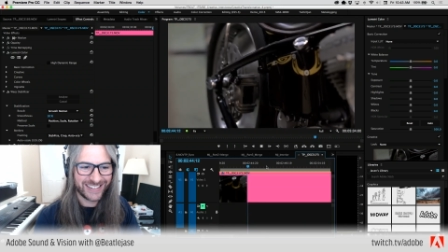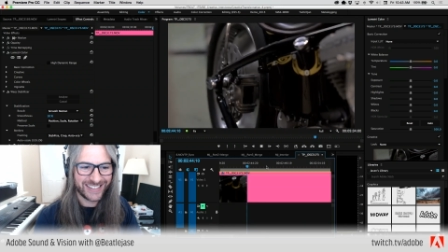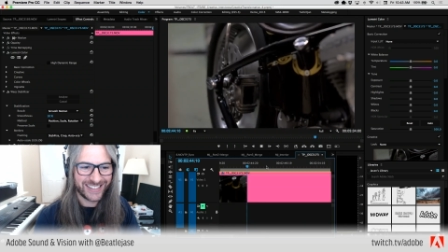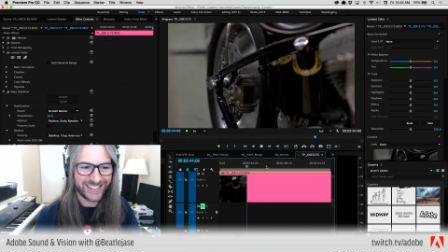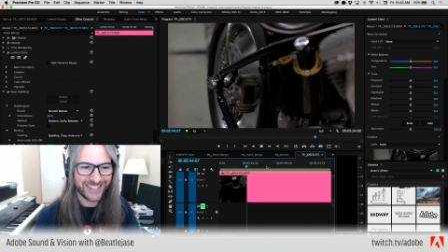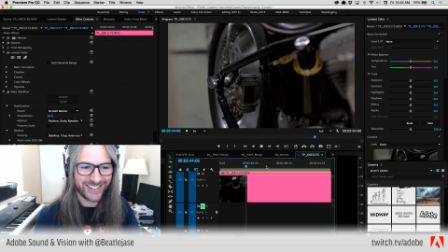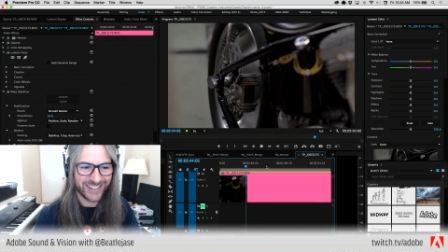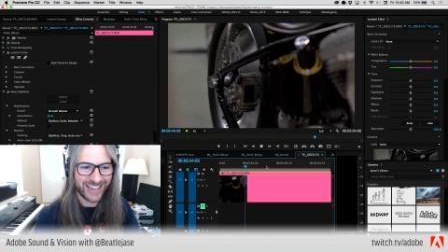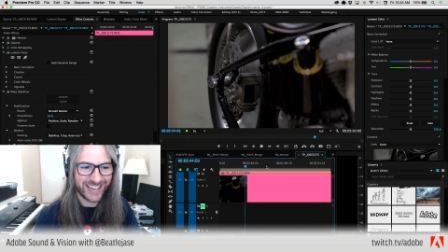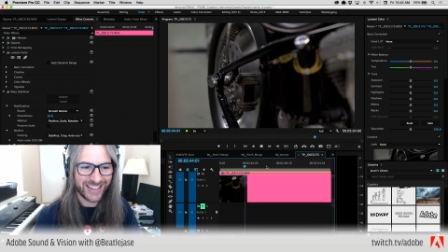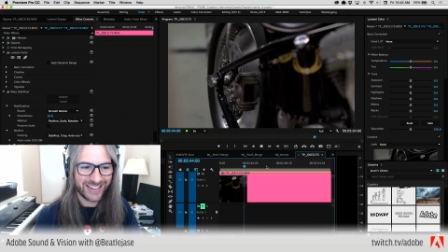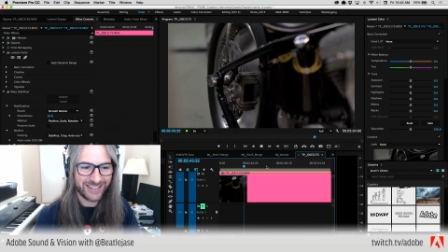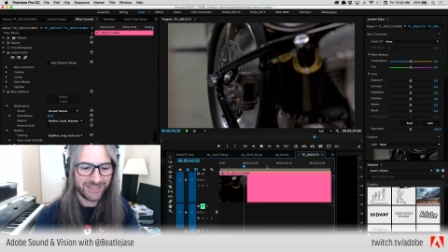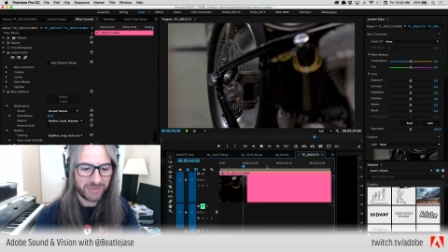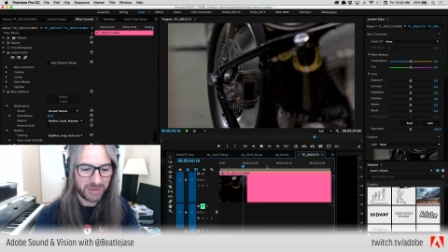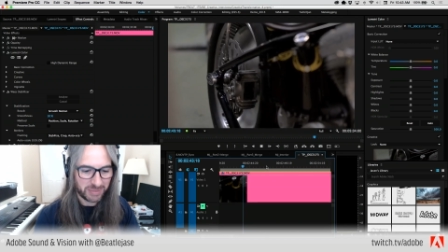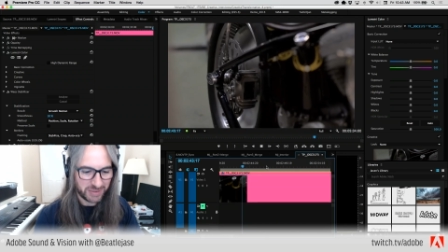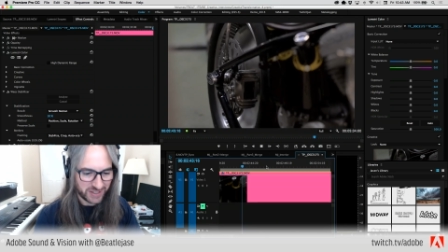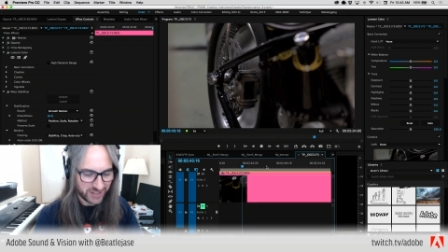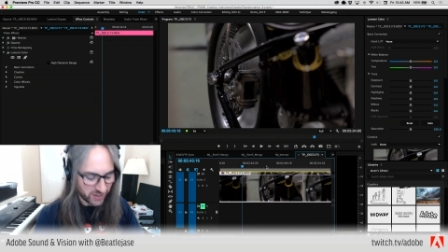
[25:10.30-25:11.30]
So
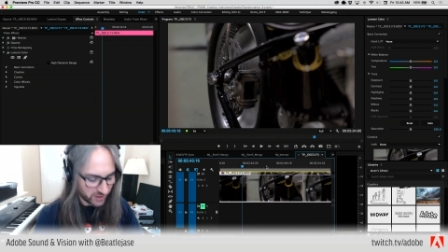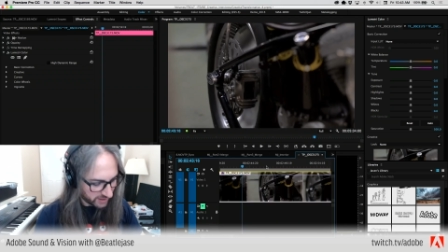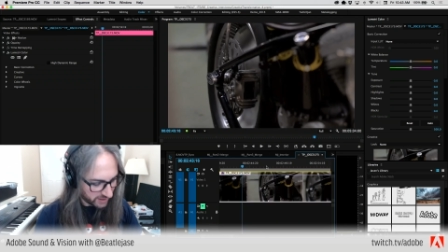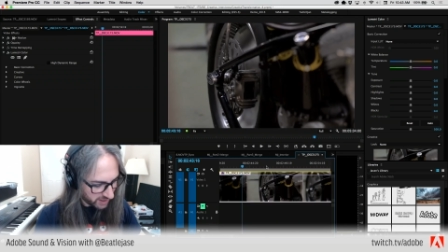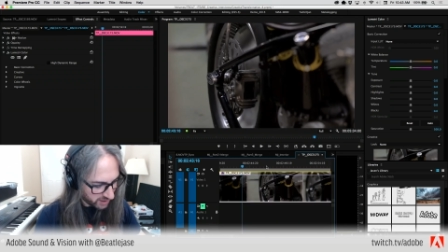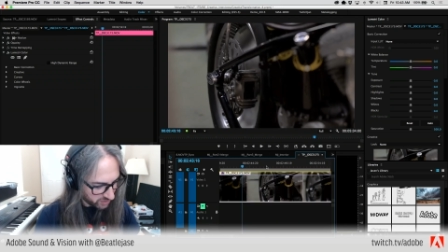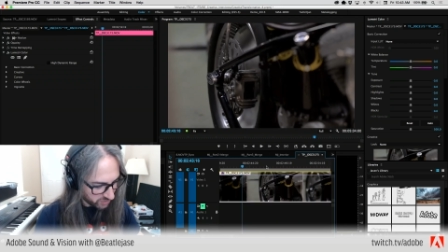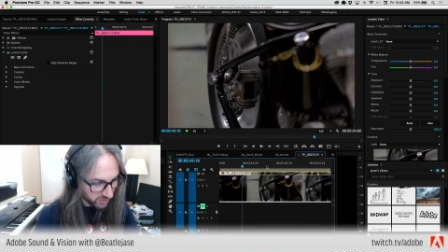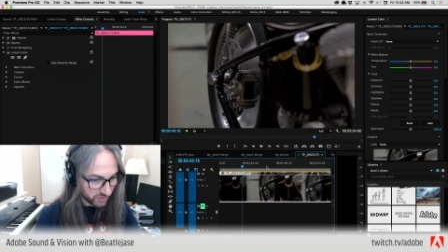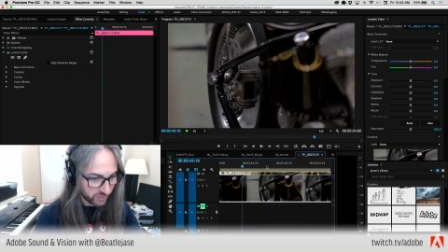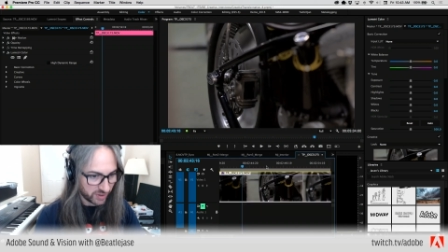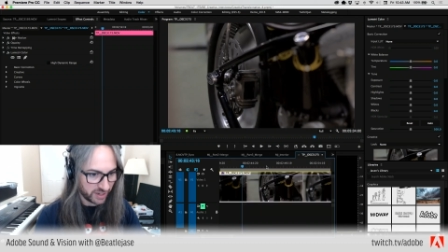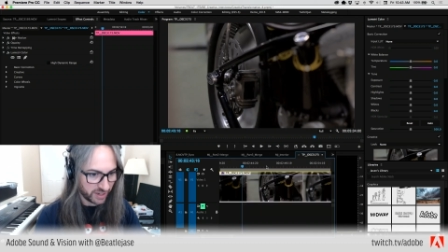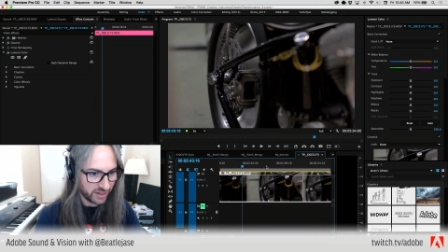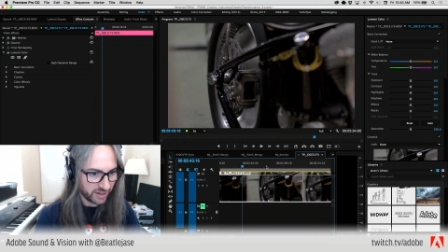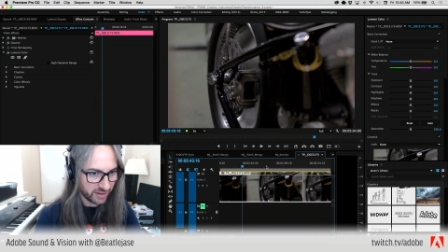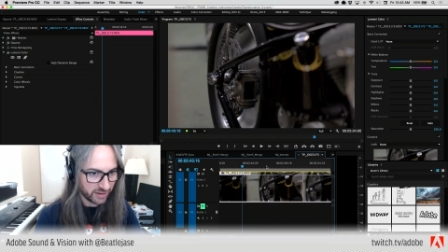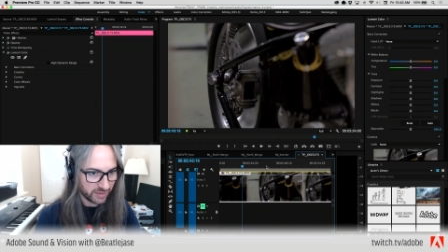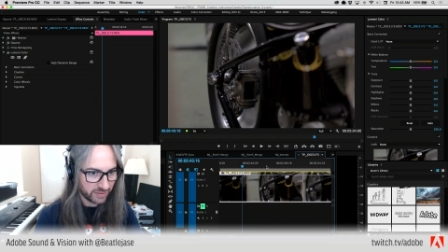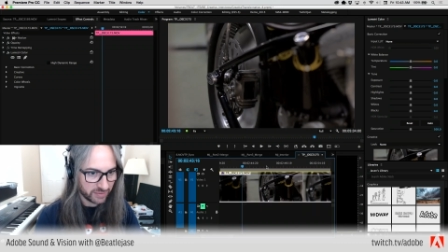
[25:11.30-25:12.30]
again, maybe start another one right
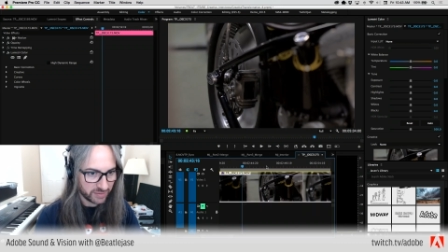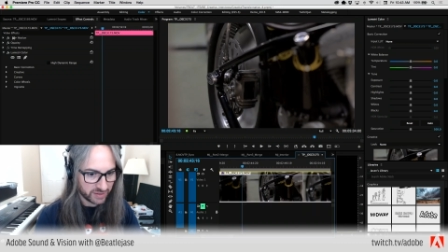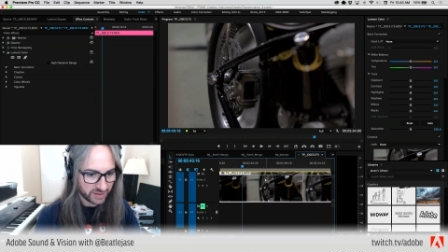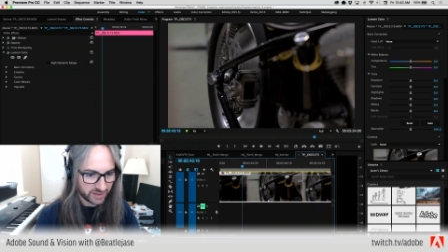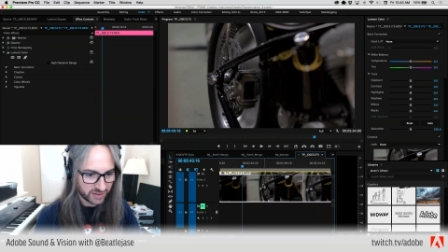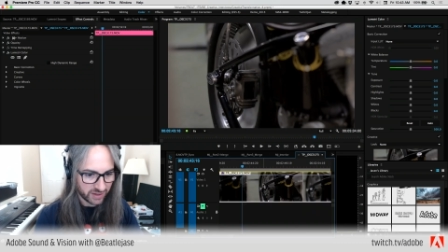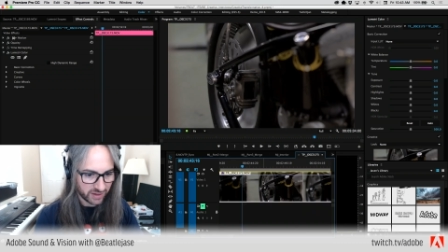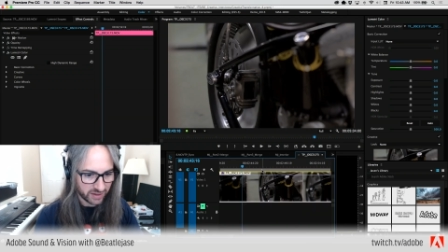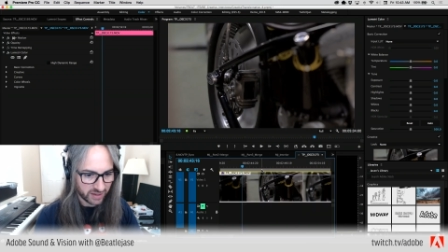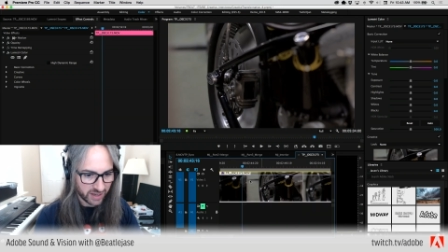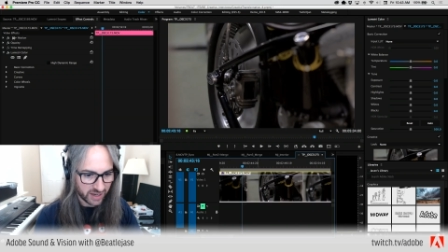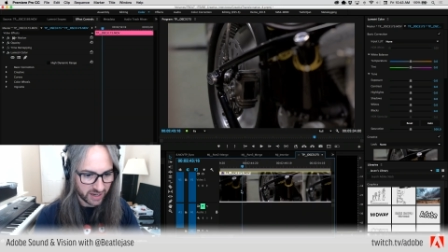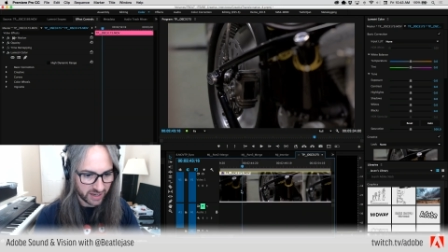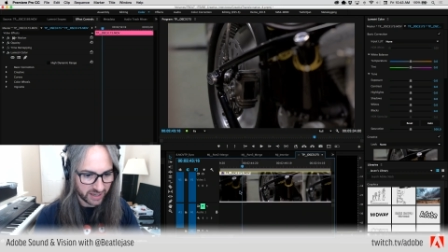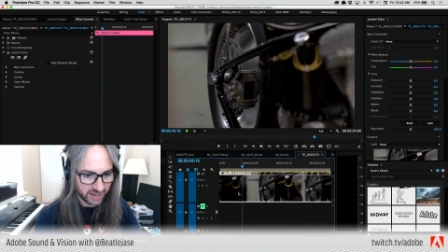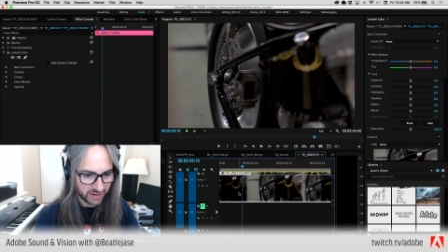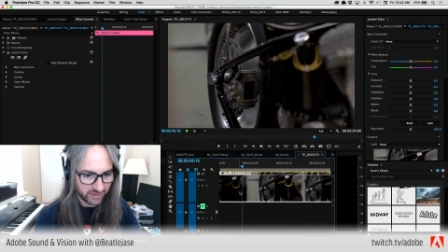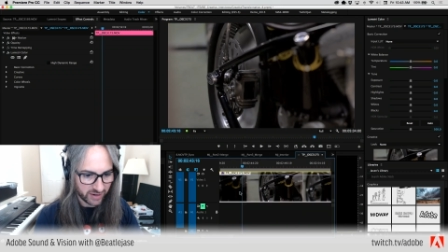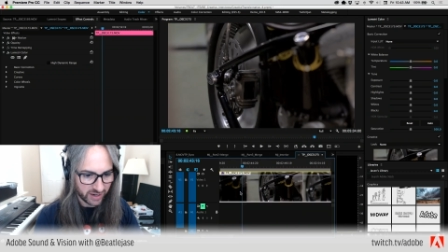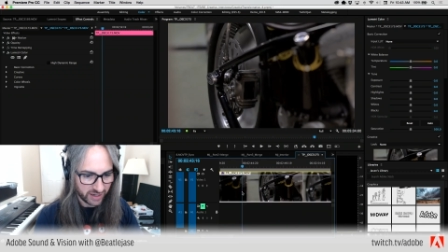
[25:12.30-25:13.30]
here. Start
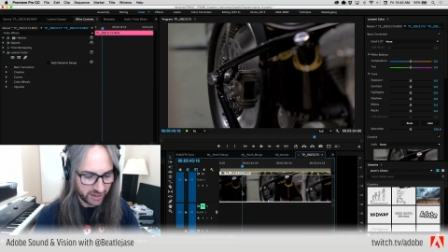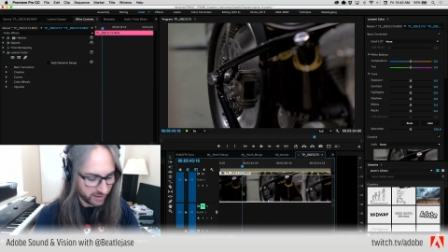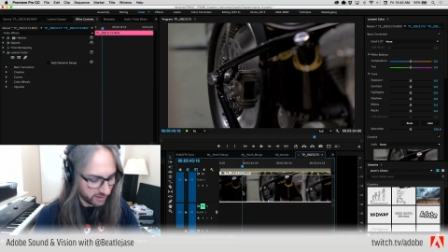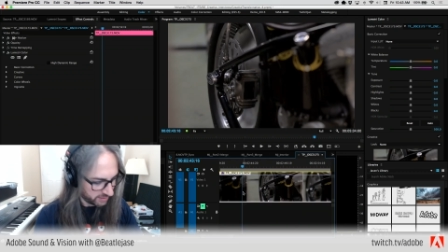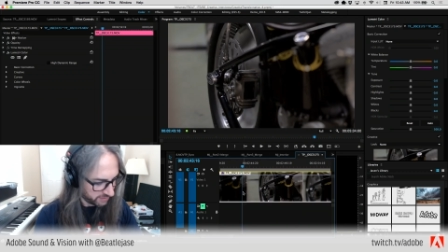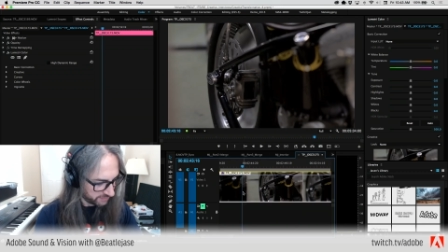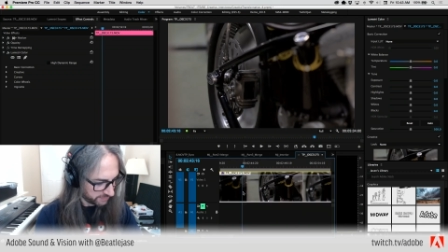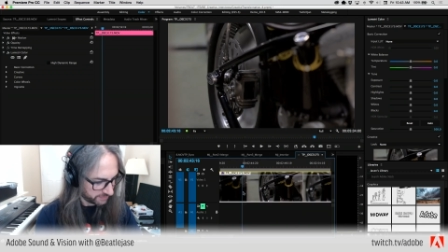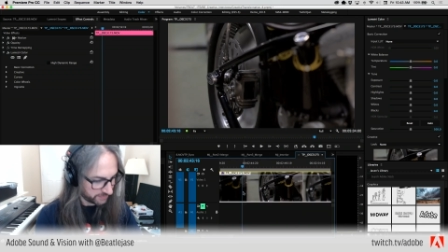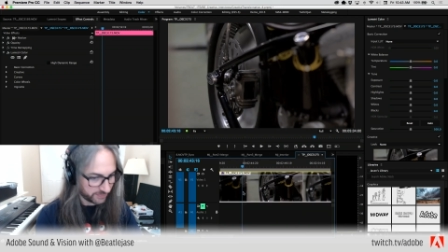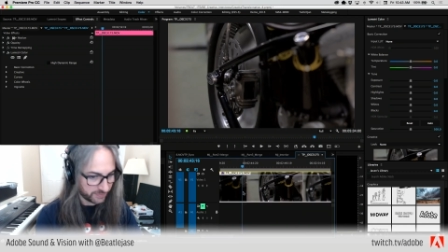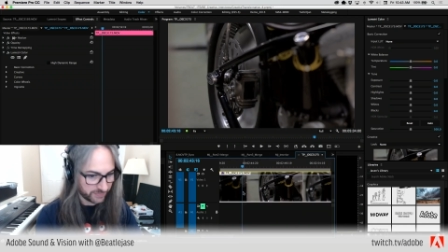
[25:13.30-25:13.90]
cutting it right here.